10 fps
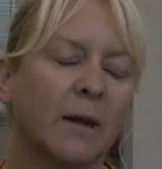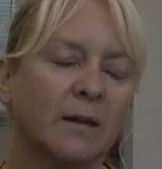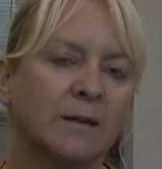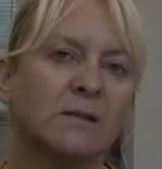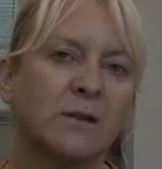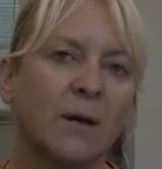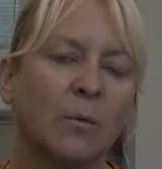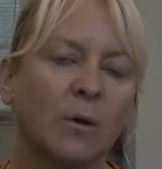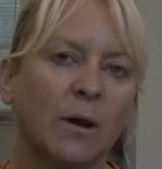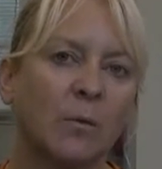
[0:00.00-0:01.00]

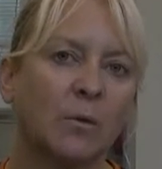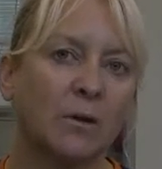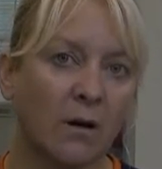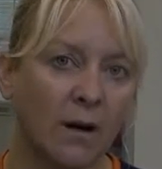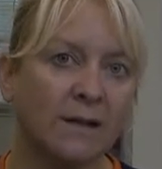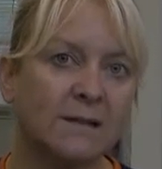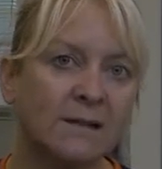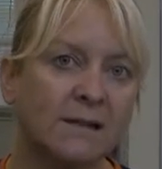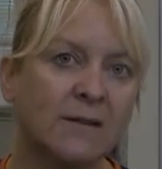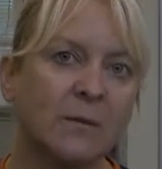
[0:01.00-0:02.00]
illustrate what I would like to
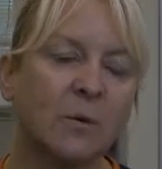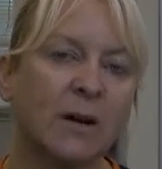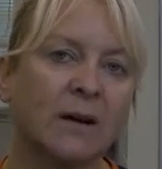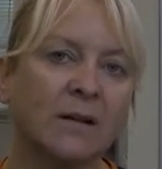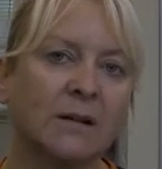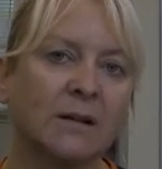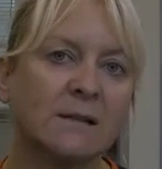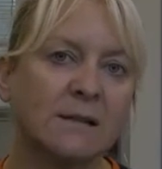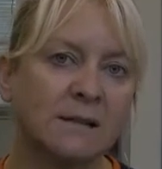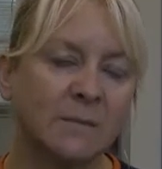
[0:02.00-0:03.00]
see in the preclinical
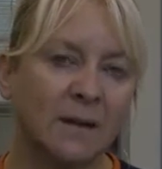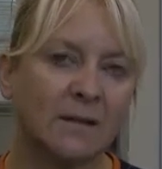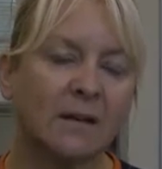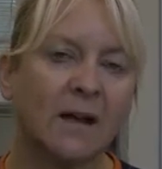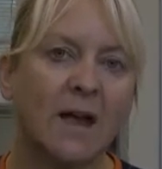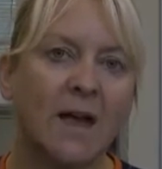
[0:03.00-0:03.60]
assessment